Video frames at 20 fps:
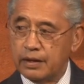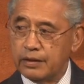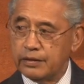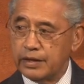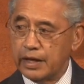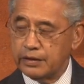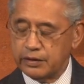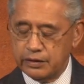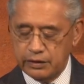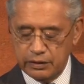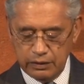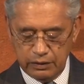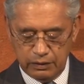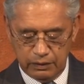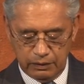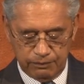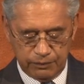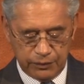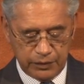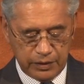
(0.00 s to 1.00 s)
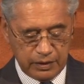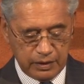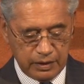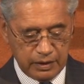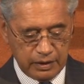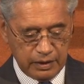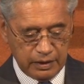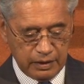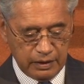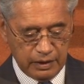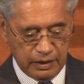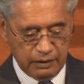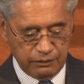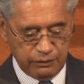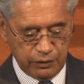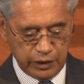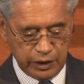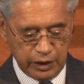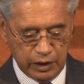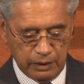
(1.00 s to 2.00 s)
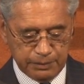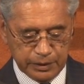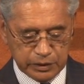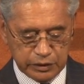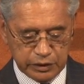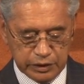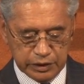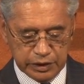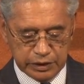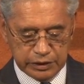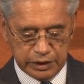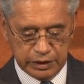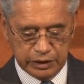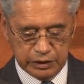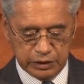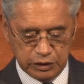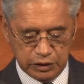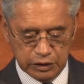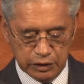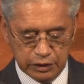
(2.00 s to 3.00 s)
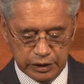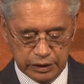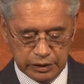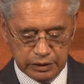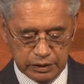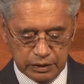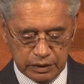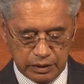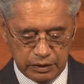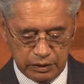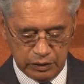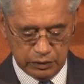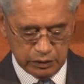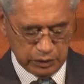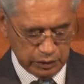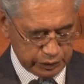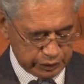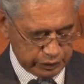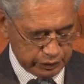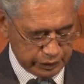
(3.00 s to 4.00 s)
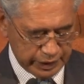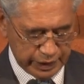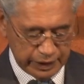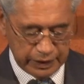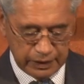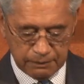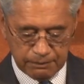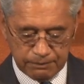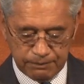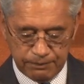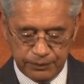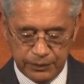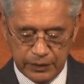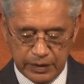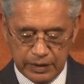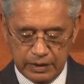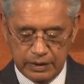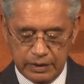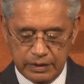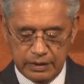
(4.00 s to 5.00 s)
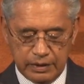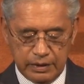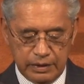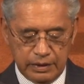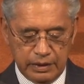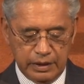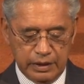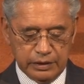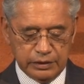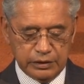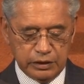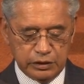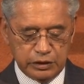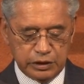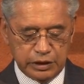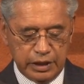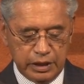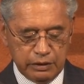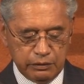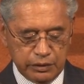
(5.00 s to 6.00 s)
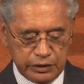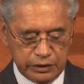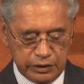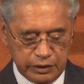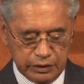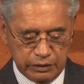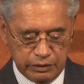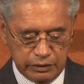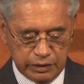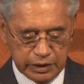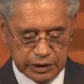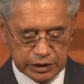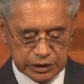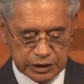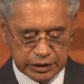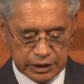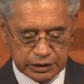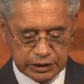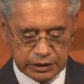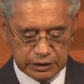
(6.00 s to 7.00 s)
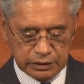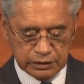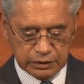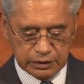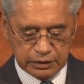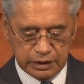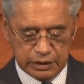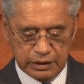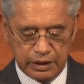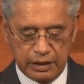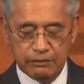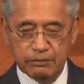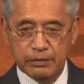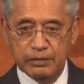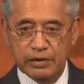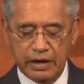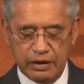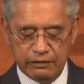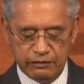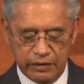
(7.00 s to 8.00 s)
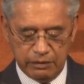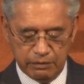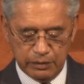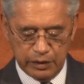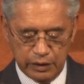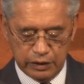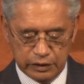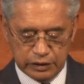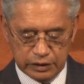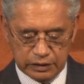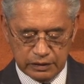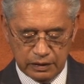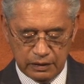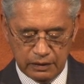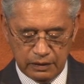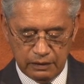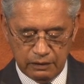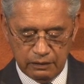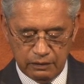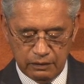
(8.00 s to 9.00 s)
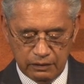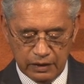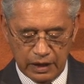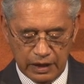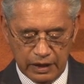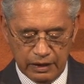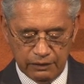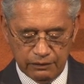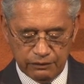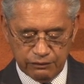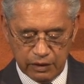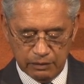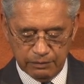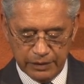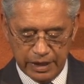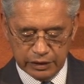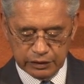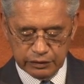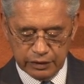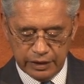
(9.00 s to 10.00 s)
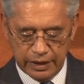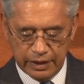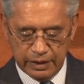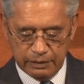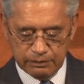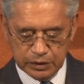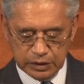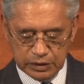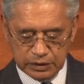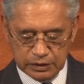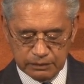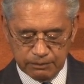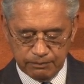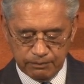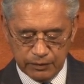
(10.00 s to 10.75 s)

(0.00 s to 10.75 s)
Thank you for the opportunity to join you all today and to share with you the discussions that have emerged from our tribes.